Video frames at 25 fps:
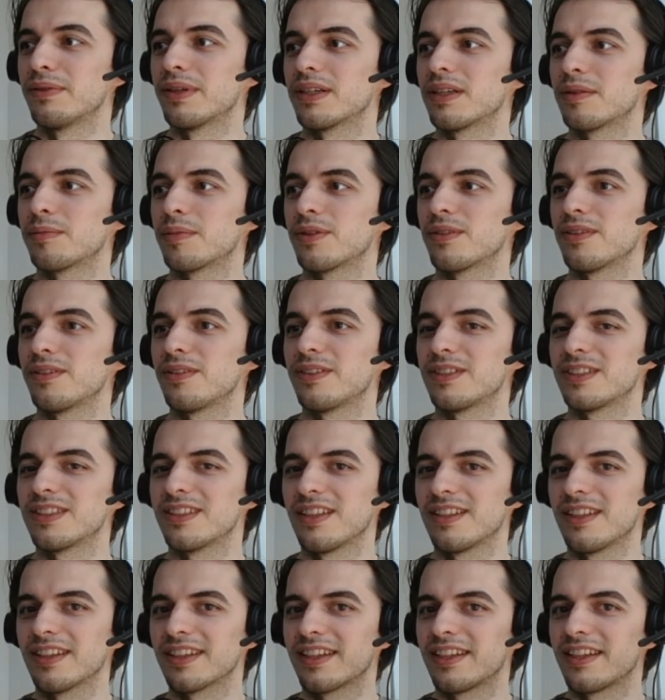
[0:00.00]
up earlier? It's
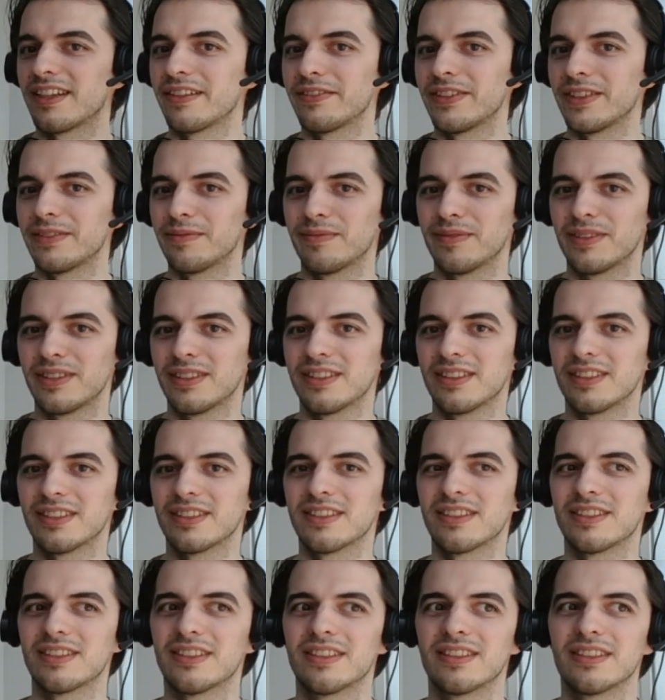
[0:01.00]
not like I have it.
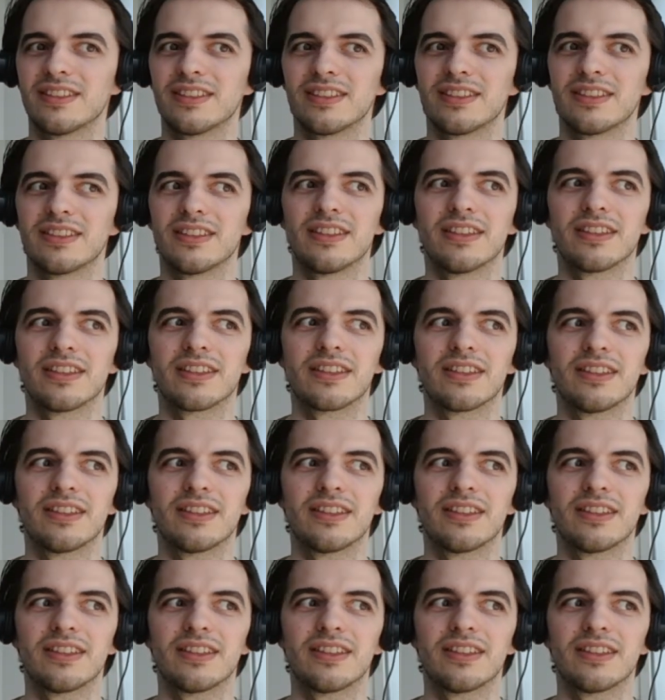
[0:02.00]
It's not like